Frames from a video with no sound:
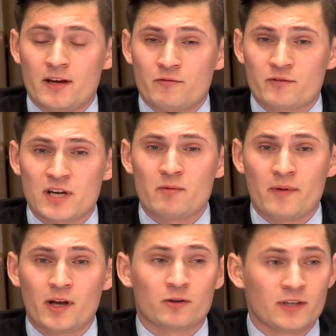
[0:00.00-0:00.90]
For some of
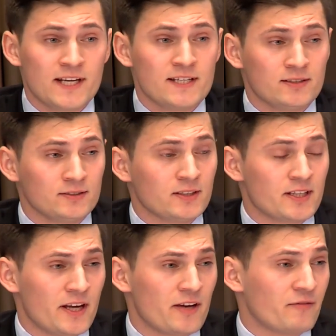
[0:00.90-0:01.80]
my colleagues
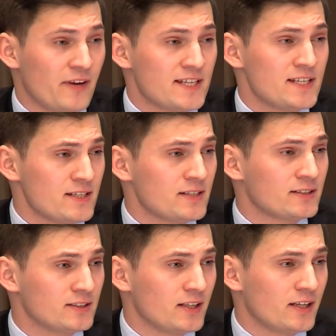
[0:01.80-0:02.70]
and their faces
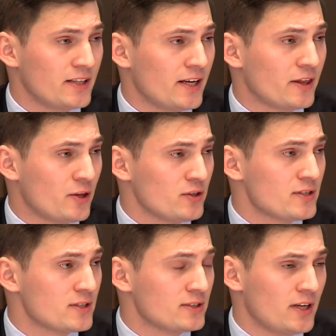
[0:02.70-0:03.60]
and their
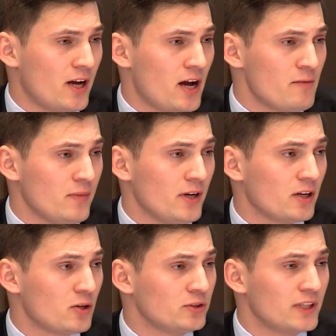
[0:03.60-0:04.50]
thoughts, I'm
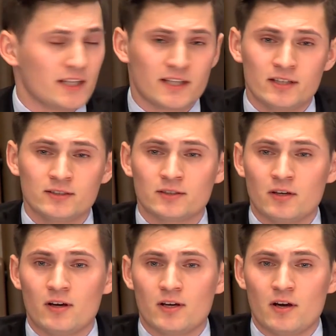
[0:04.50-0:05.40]
a good leader
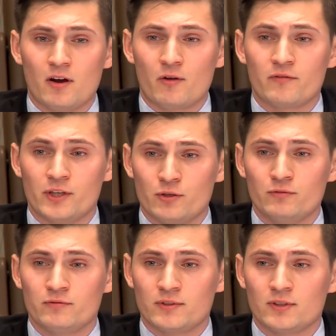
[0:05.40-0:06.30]
of a
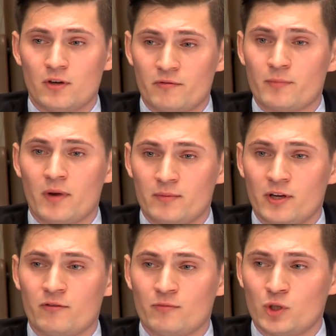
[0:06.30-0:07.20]
youth of
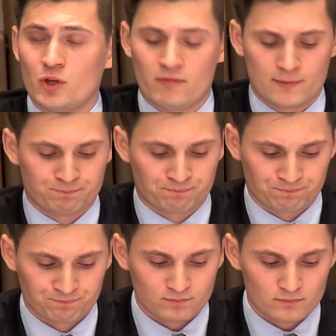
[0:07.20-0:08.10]
Republic of Moldova.
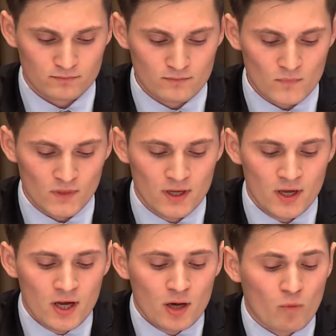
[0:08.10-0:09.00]

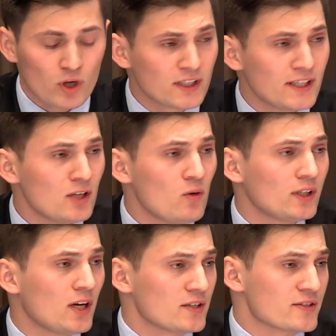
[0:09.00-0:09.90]
More than
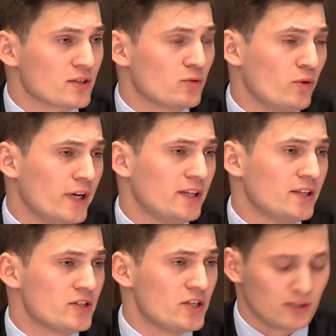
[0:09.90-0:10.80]
anyone else, we,
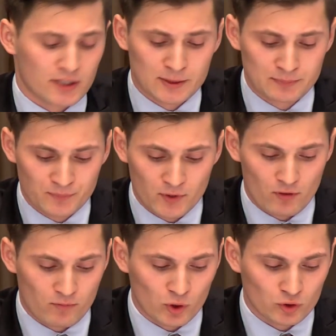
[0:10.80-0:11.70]
the children
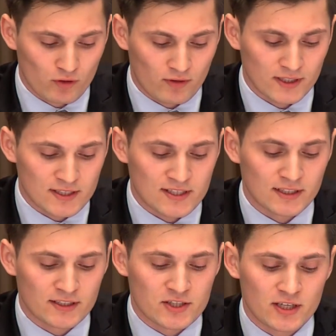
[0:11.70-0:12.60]
of Moldova,
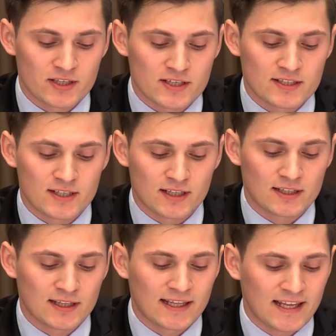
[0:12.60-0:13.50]
understand the challenges
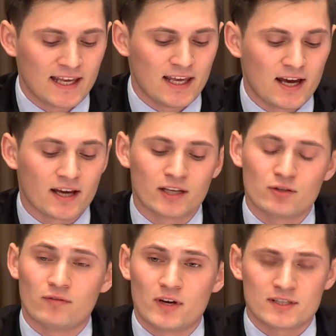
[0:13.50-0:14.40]
that lay ahead
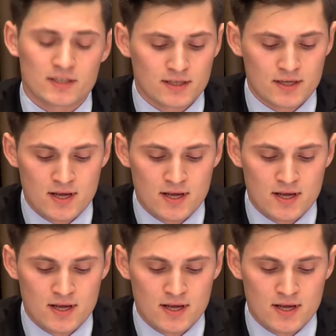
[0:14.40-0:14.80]
of us,